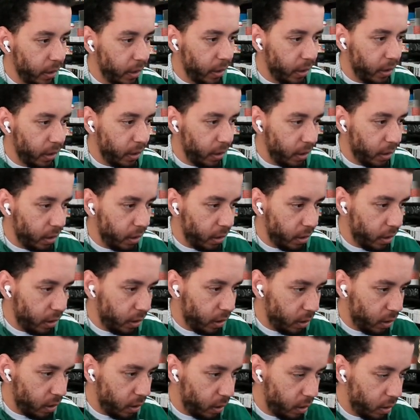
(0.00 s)

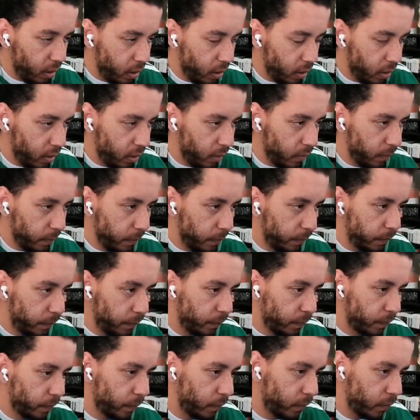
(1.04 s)

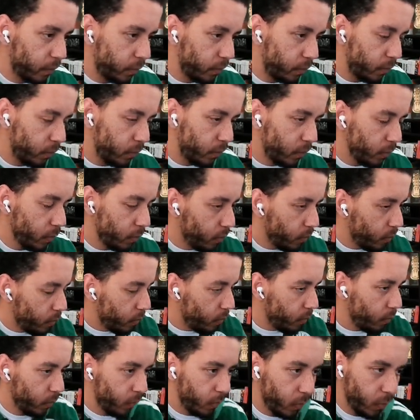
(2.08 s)
(silence)